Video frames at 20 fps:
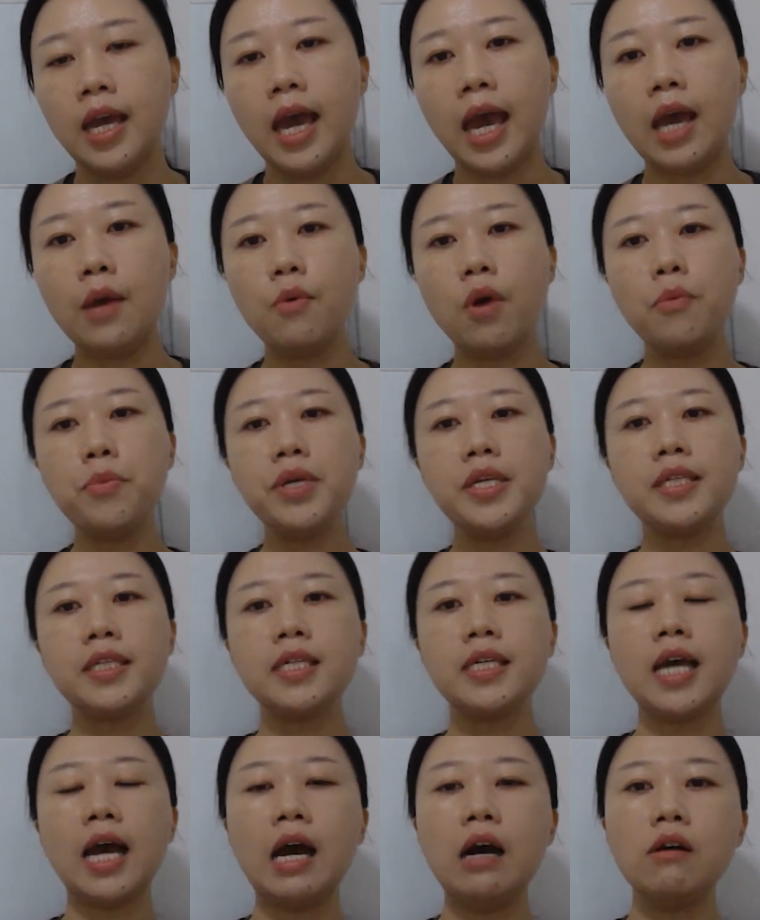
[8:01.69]
And when we
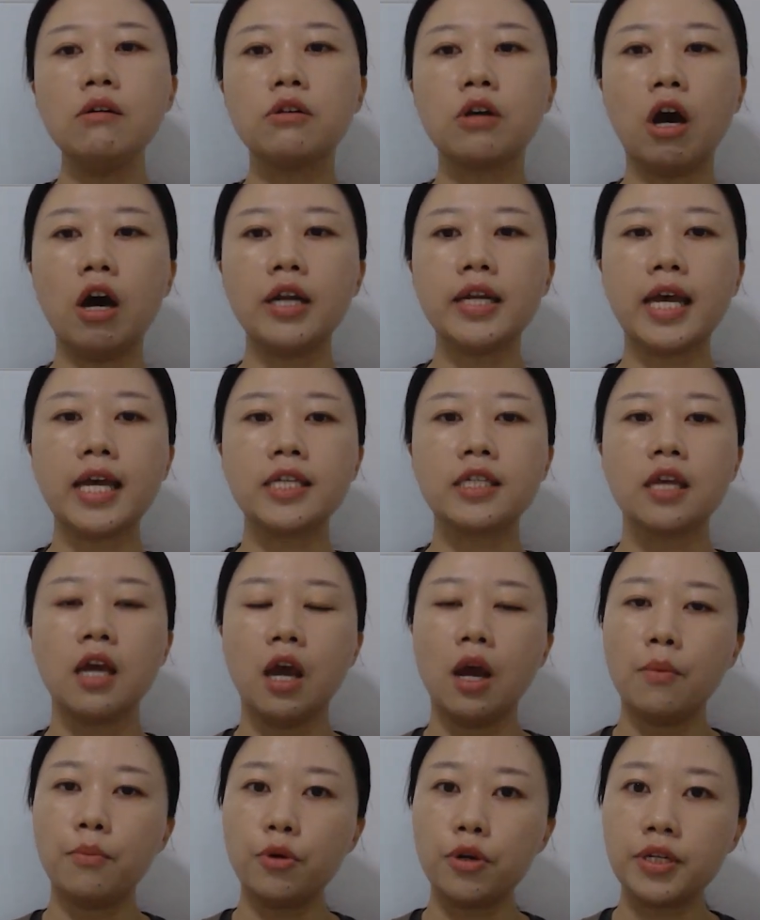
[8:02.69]
see how God has
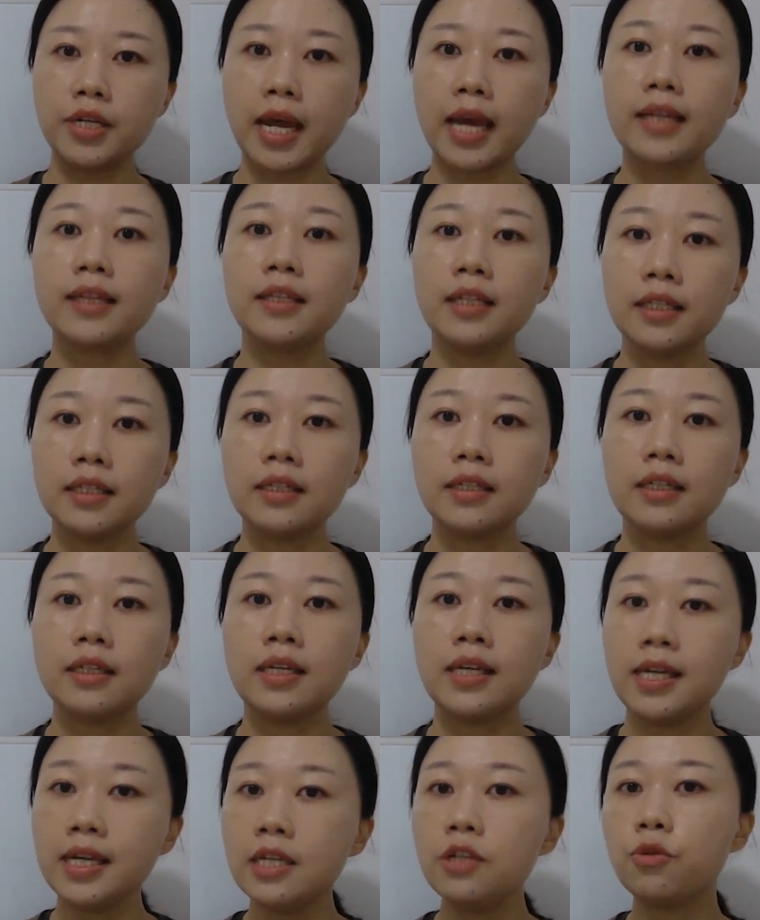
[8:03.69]
protected
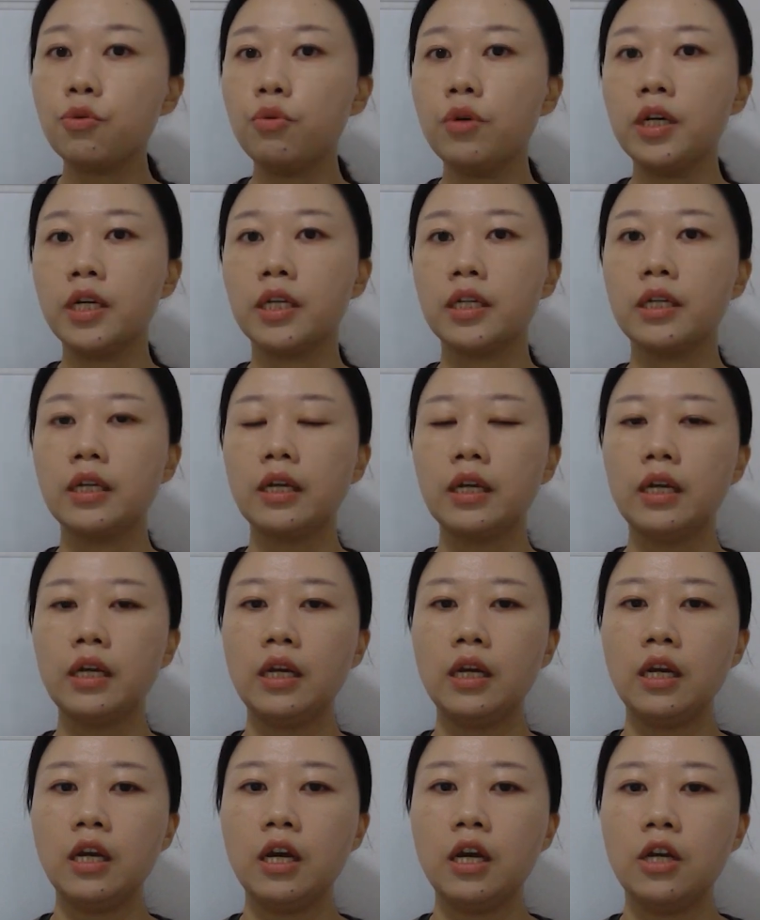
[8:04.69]
his word,
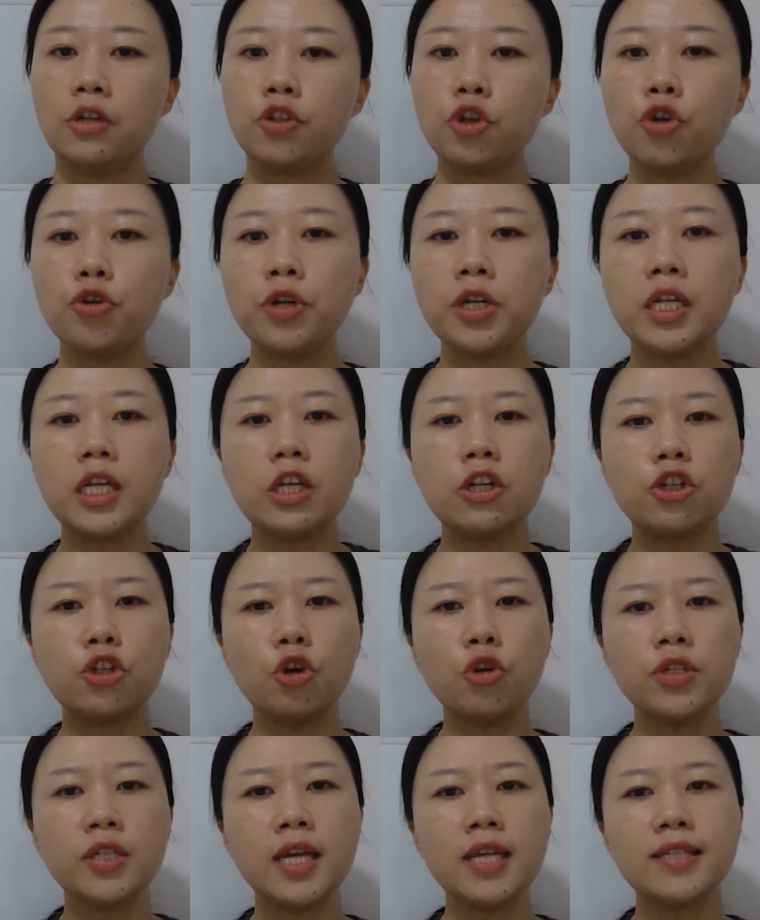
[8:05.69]
children, it
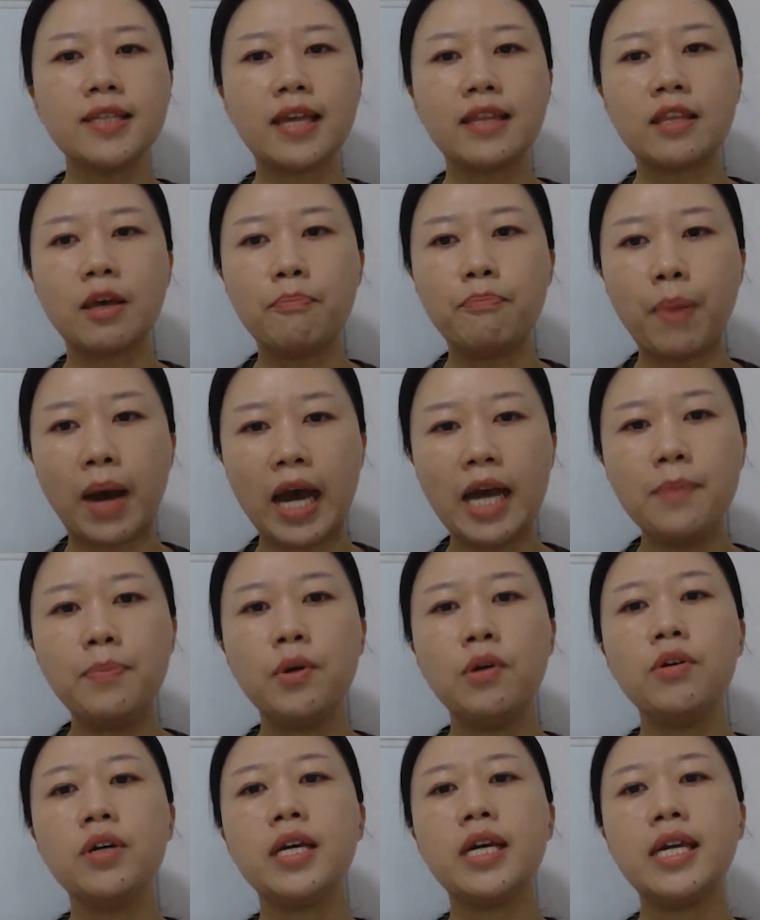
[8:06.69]
shows us that the
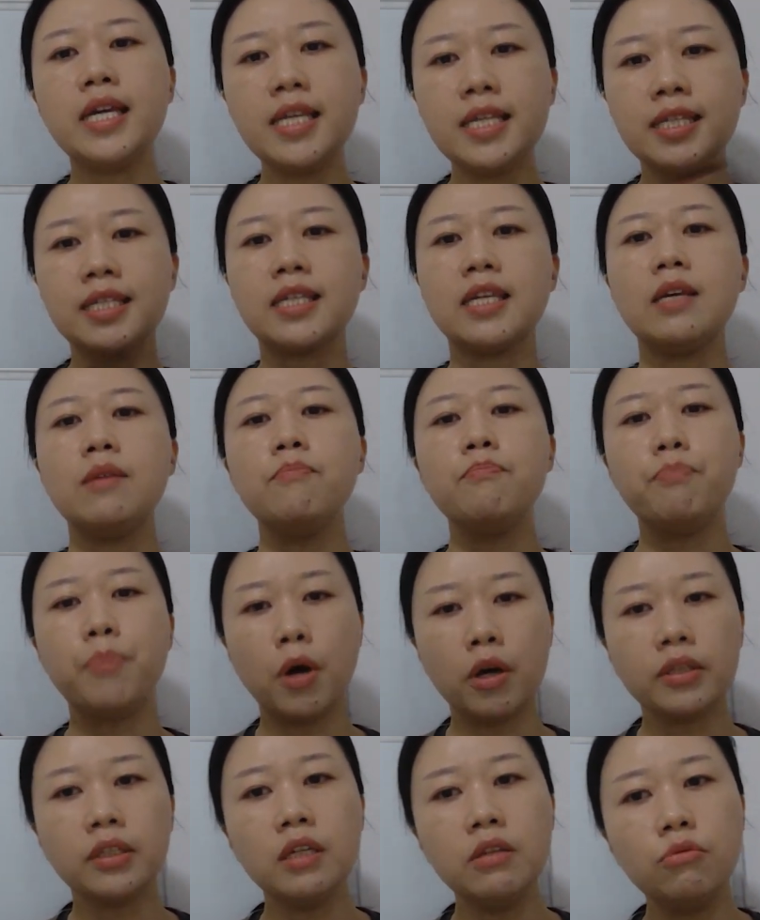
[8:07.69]
Bible is
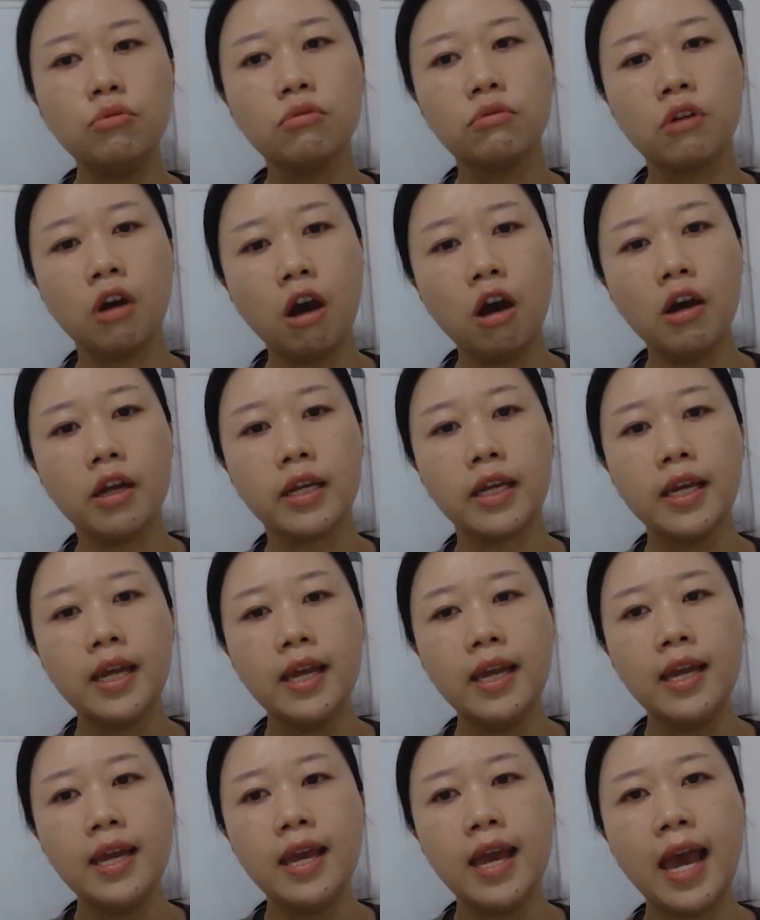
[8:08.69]
important to God.
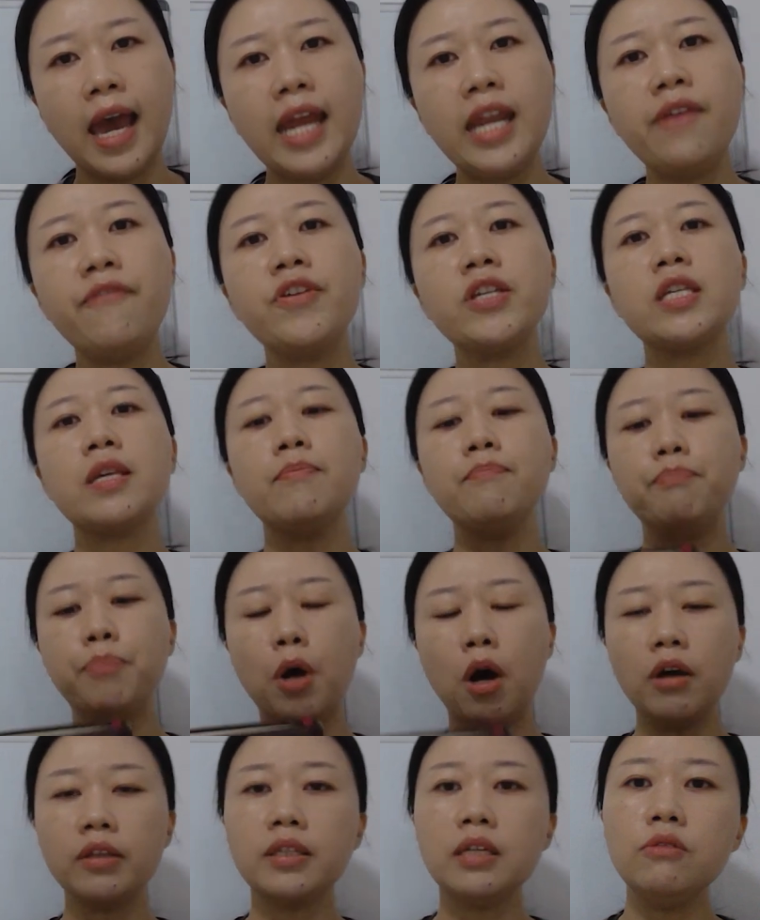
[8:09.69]
And if it's
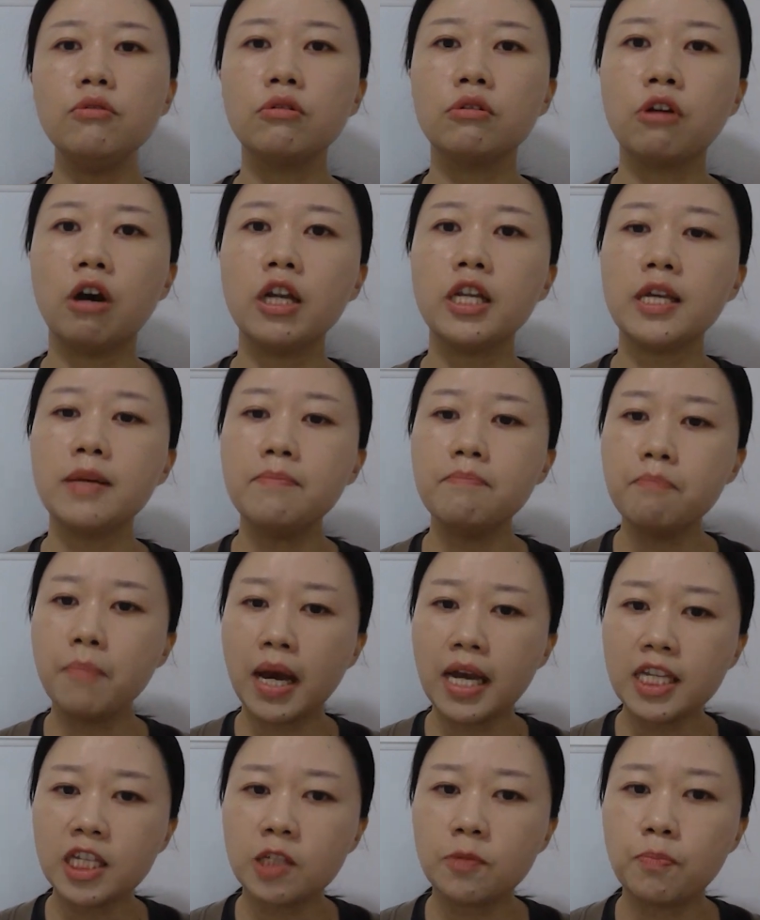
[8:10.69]
important to God, it
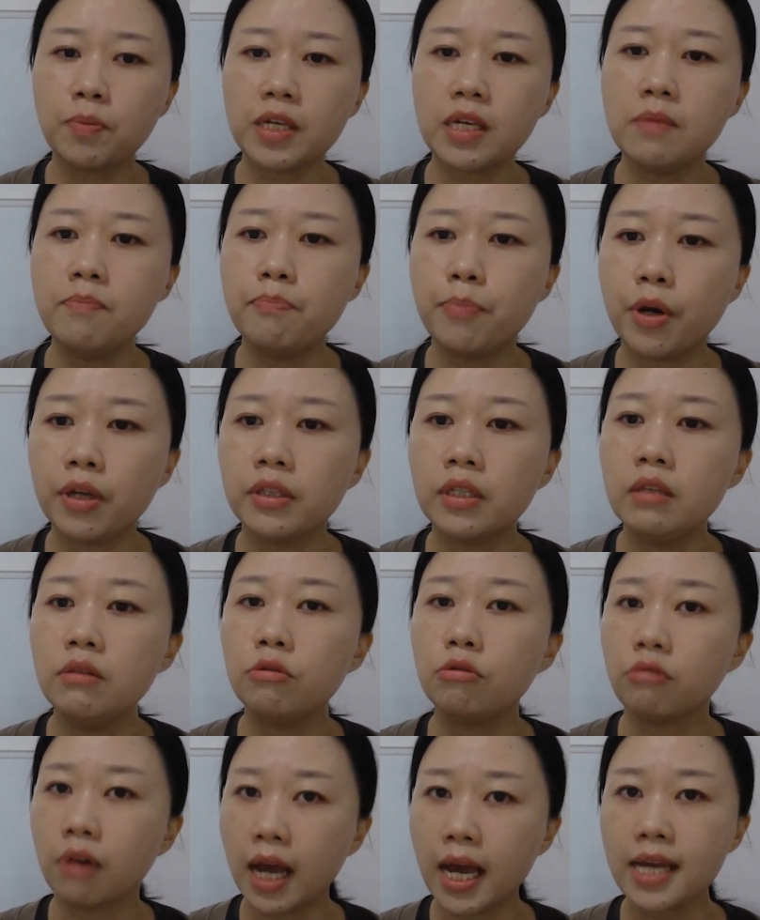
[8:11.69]
must be important
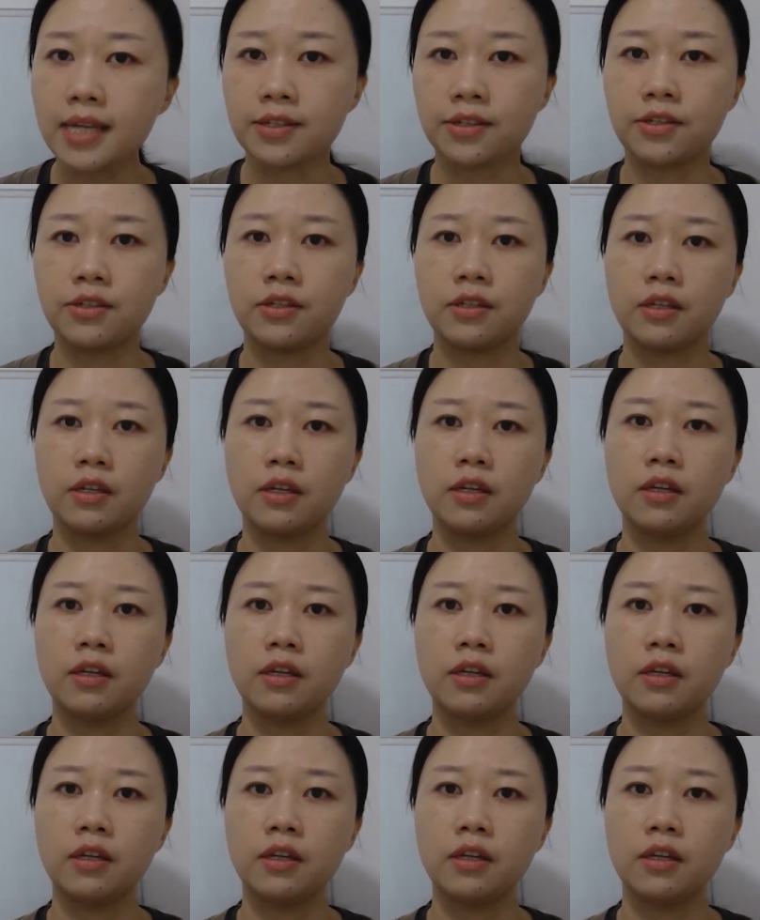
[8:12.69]
to us.